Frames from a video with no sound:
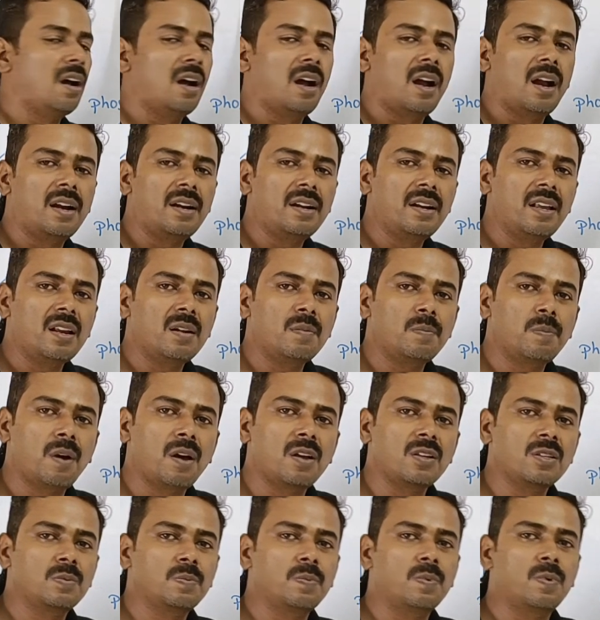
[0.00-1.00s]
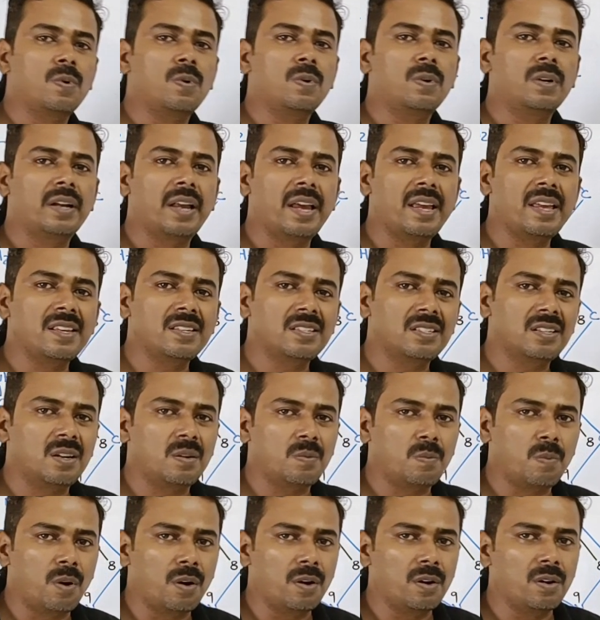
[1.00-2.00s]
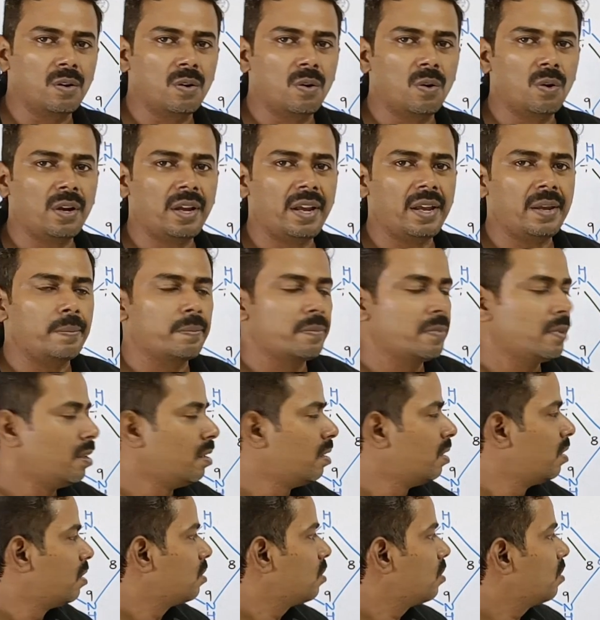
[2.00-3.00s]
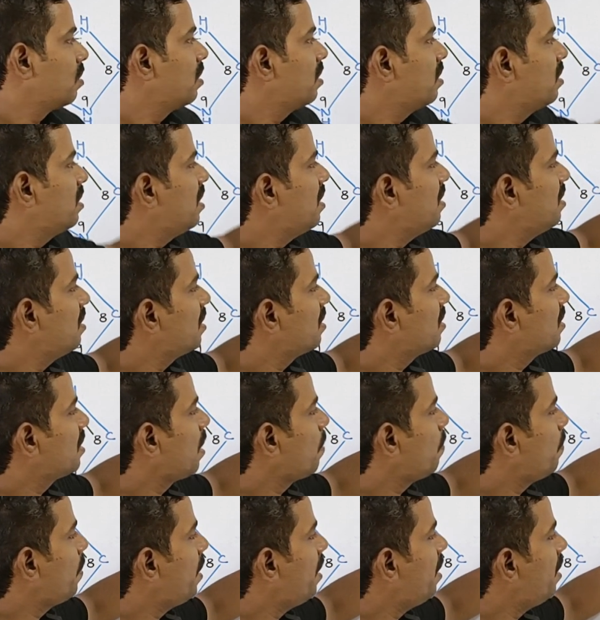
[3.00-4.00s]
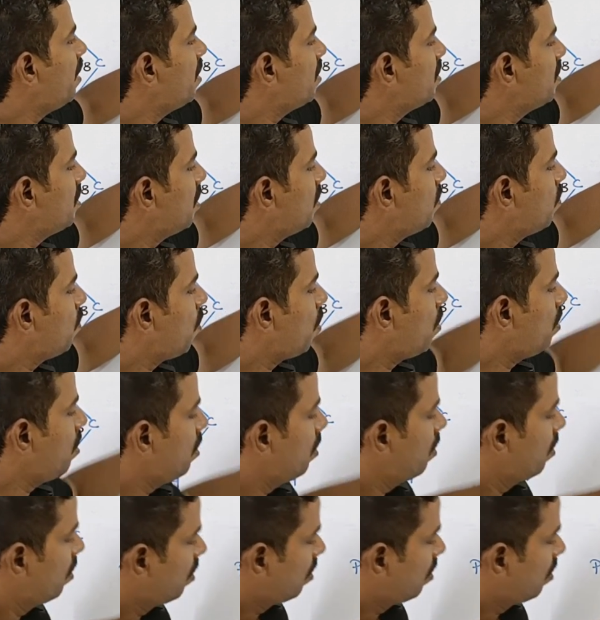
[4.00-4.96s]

under phosphodiester bond. Okay. So this is a separate ester bond.